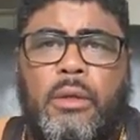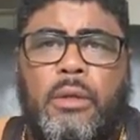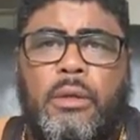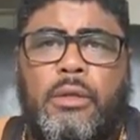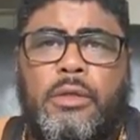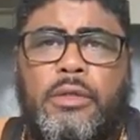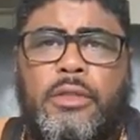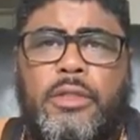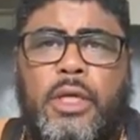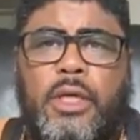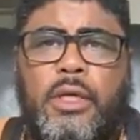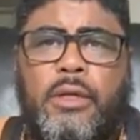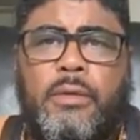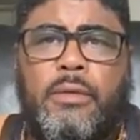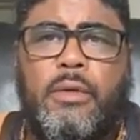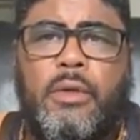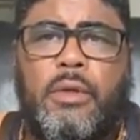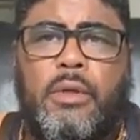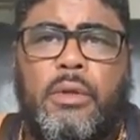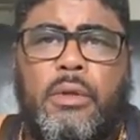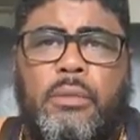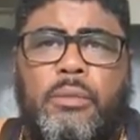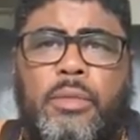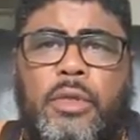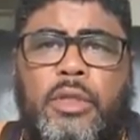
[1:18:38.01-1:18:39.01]
You see,
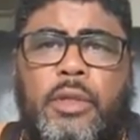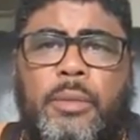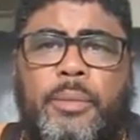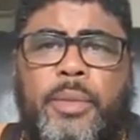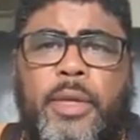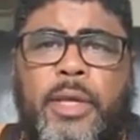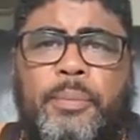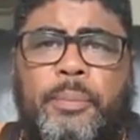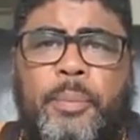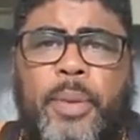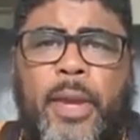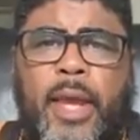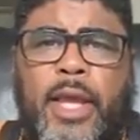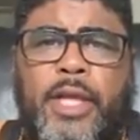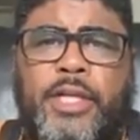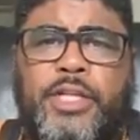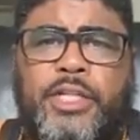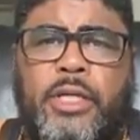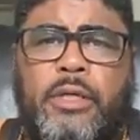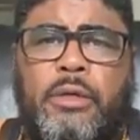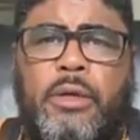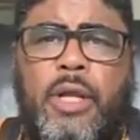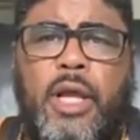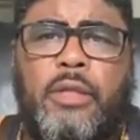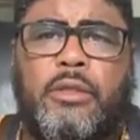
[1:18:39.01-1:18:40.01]
but to be
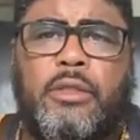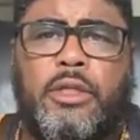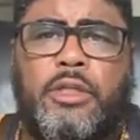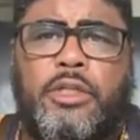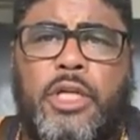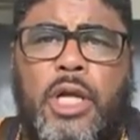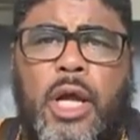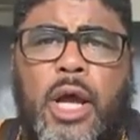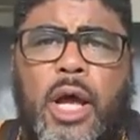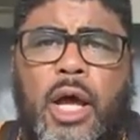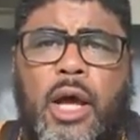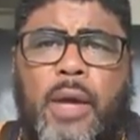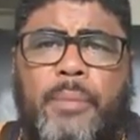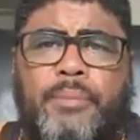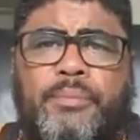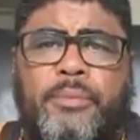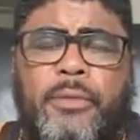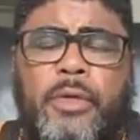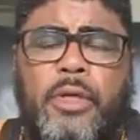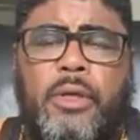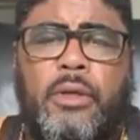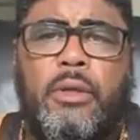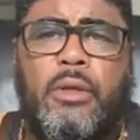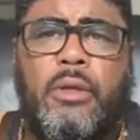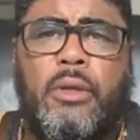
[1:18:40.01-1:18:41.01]
patient at the job
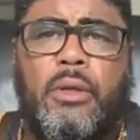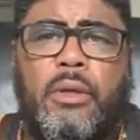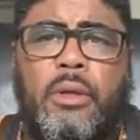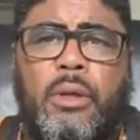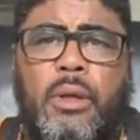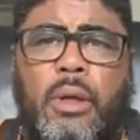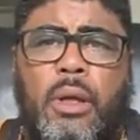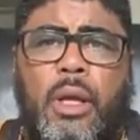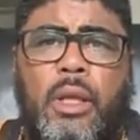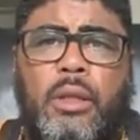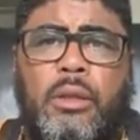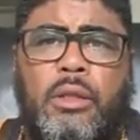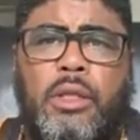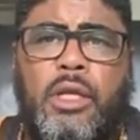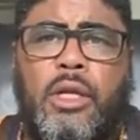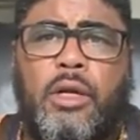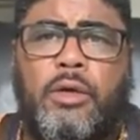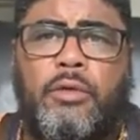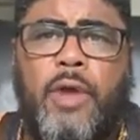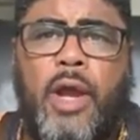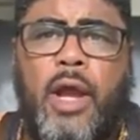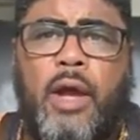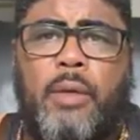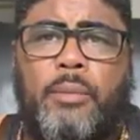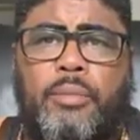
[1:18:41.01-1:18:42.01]
and then
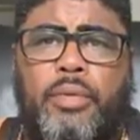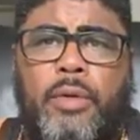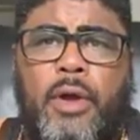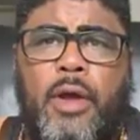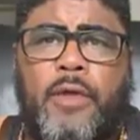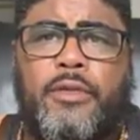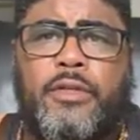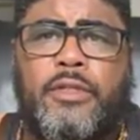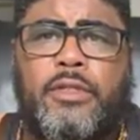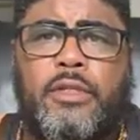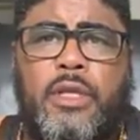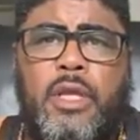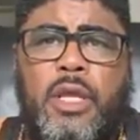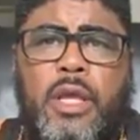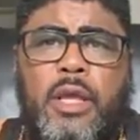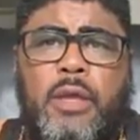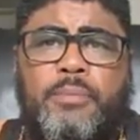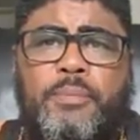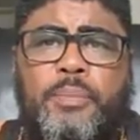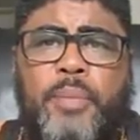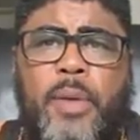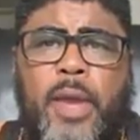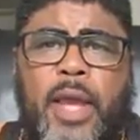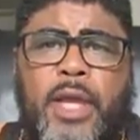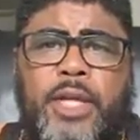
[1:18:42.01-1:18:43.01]
around brothers,
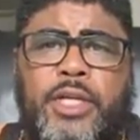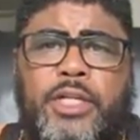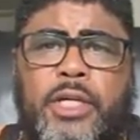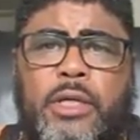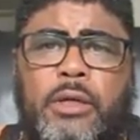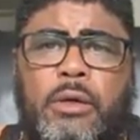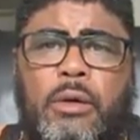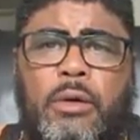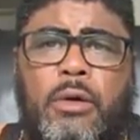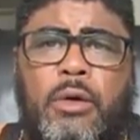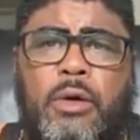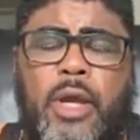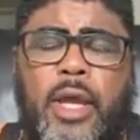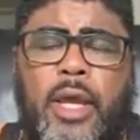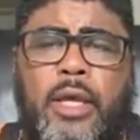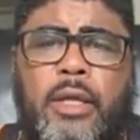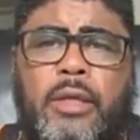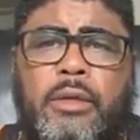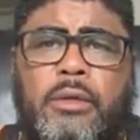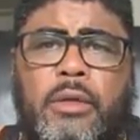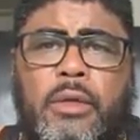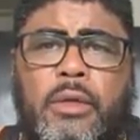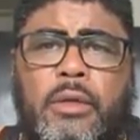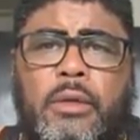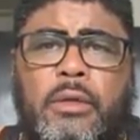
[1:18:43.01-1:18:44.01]
impatient or
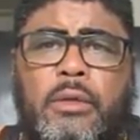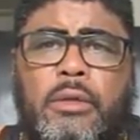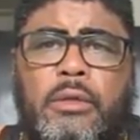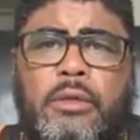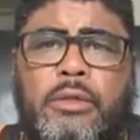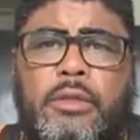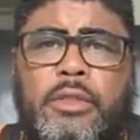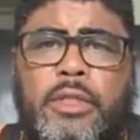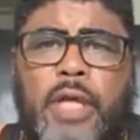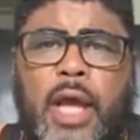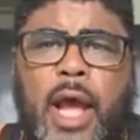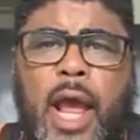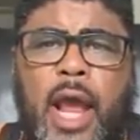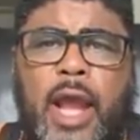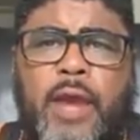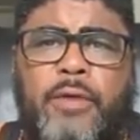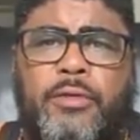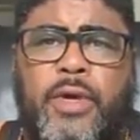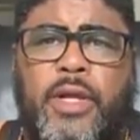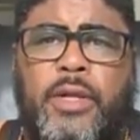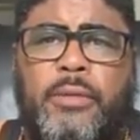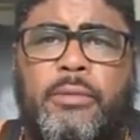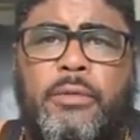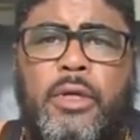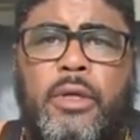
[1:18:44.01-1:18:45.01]
a
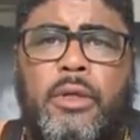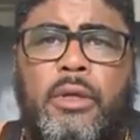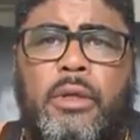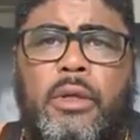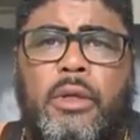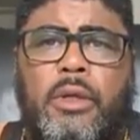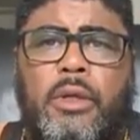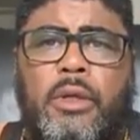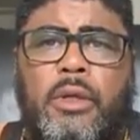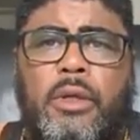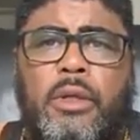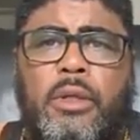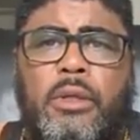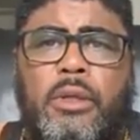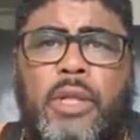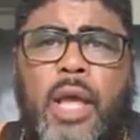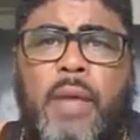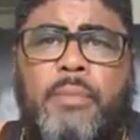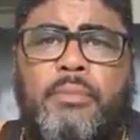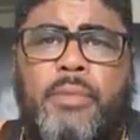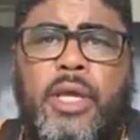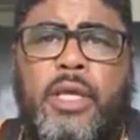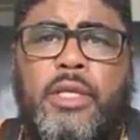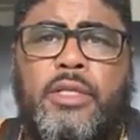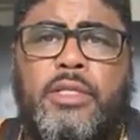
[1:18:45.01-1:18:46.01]
tyrant,
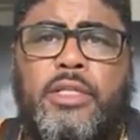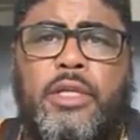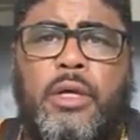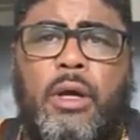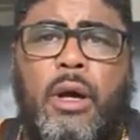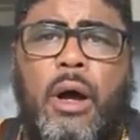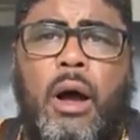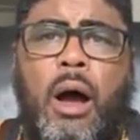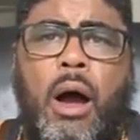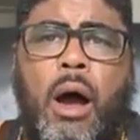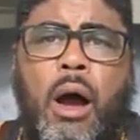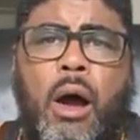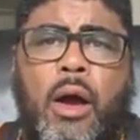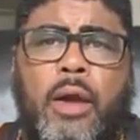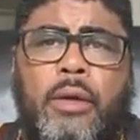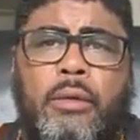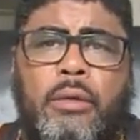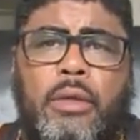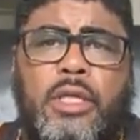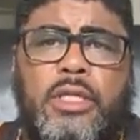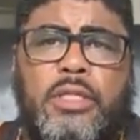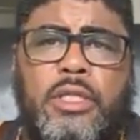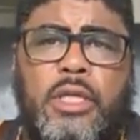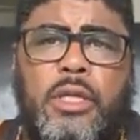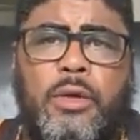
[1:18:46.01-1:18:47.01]
that means your heart
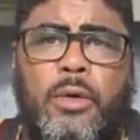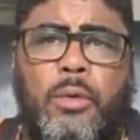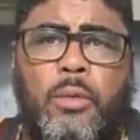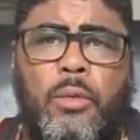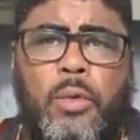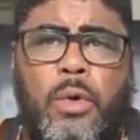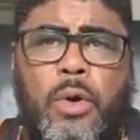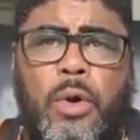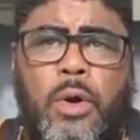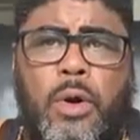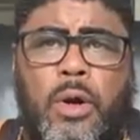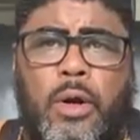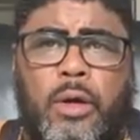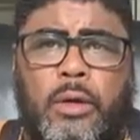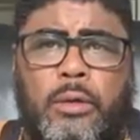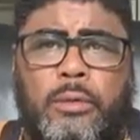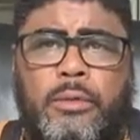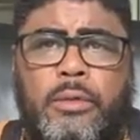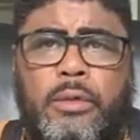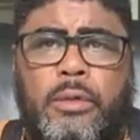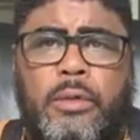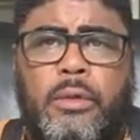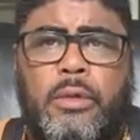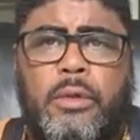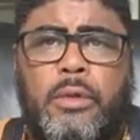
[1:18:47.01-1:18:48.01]
is in the world
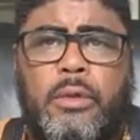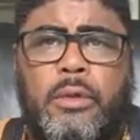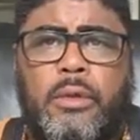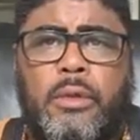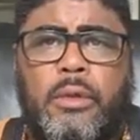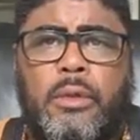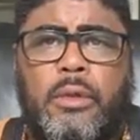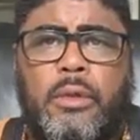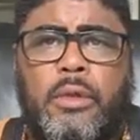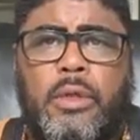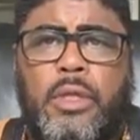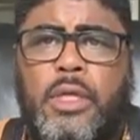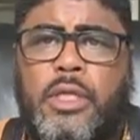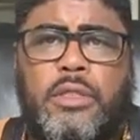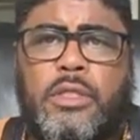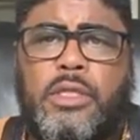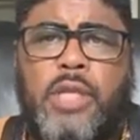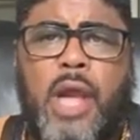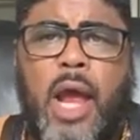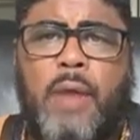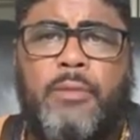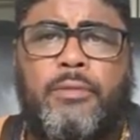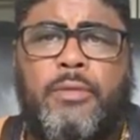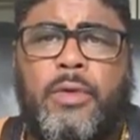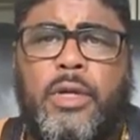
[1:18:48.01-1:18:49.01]
it's
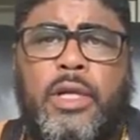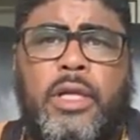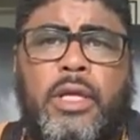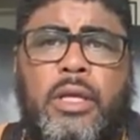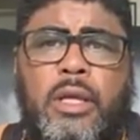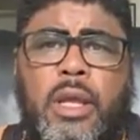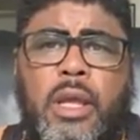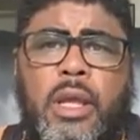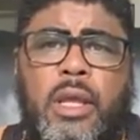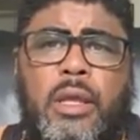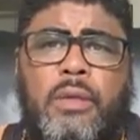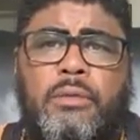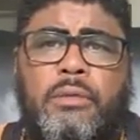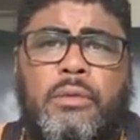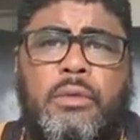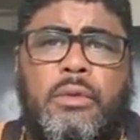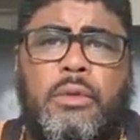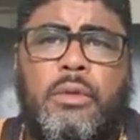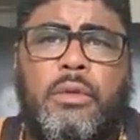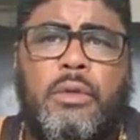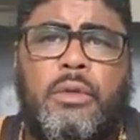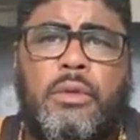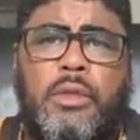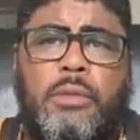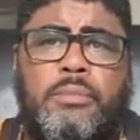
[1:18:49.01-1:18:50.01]
not really in
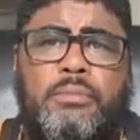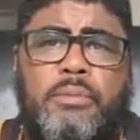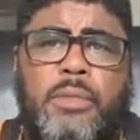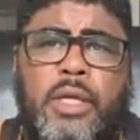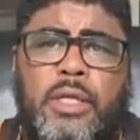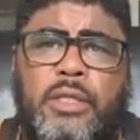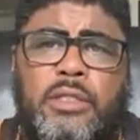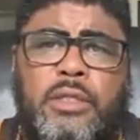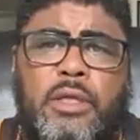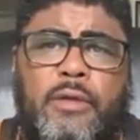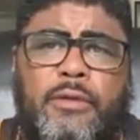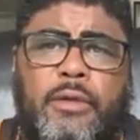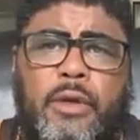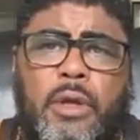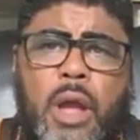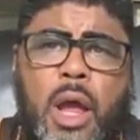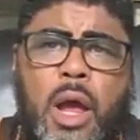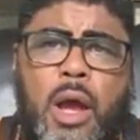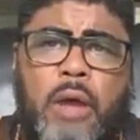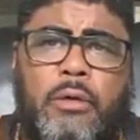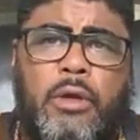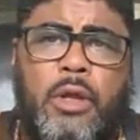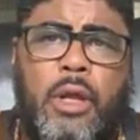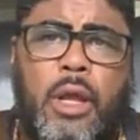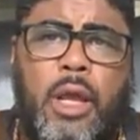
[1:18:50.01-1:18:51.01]
the midst of the
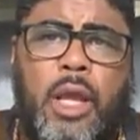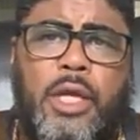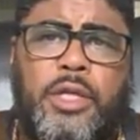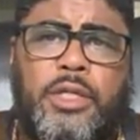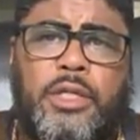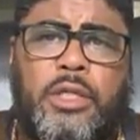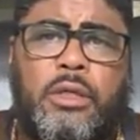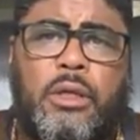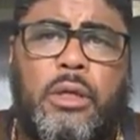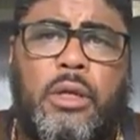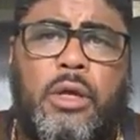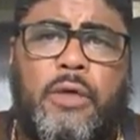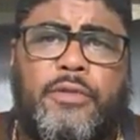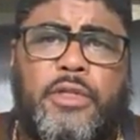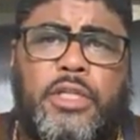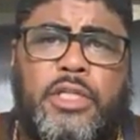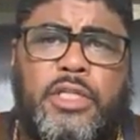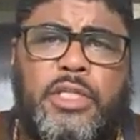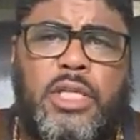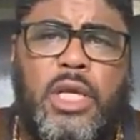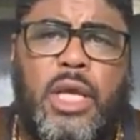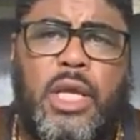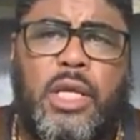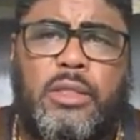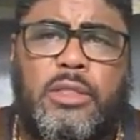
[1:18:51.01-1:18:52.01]
congregation of the
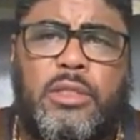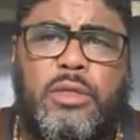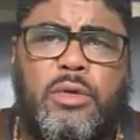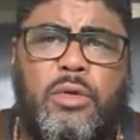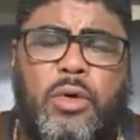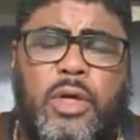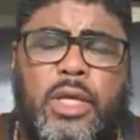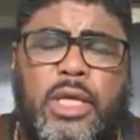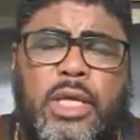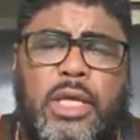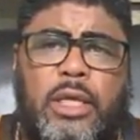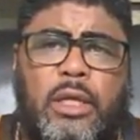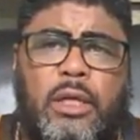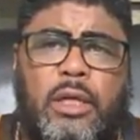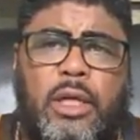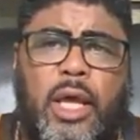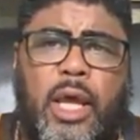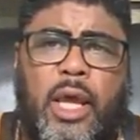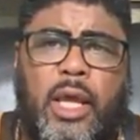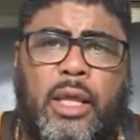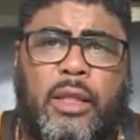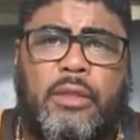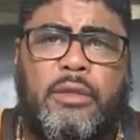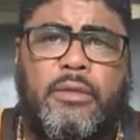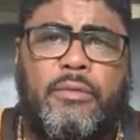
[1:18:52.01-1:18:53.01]
saints or
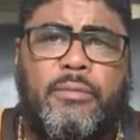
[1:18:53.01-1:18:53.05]
elect.